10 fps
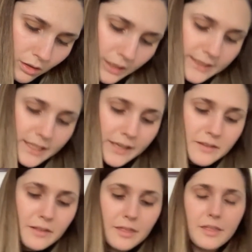It's kind
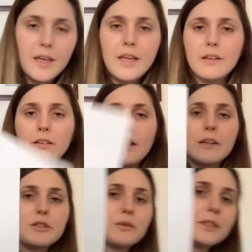of thin,
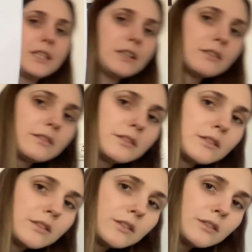actually.
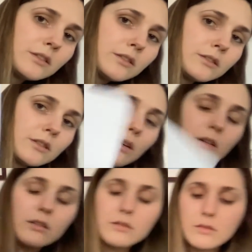
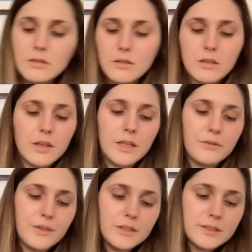So it
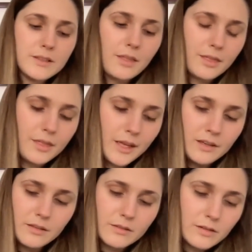feels
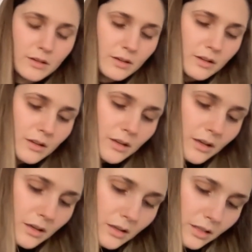thin.
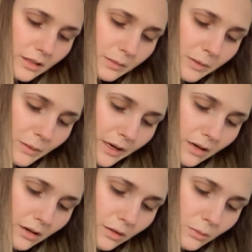Let me write
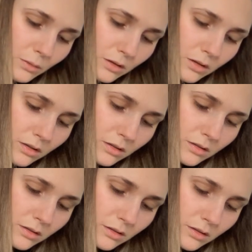another one
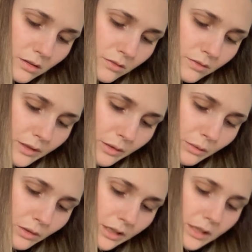very
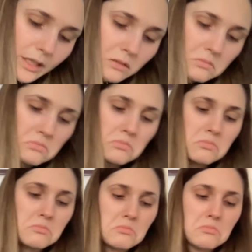quickly.
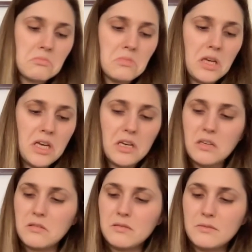
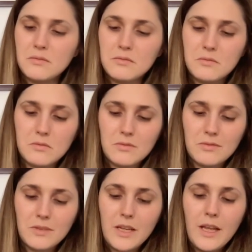Yeah.
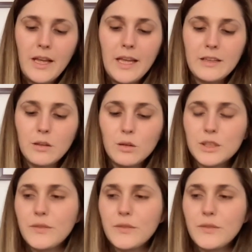It looks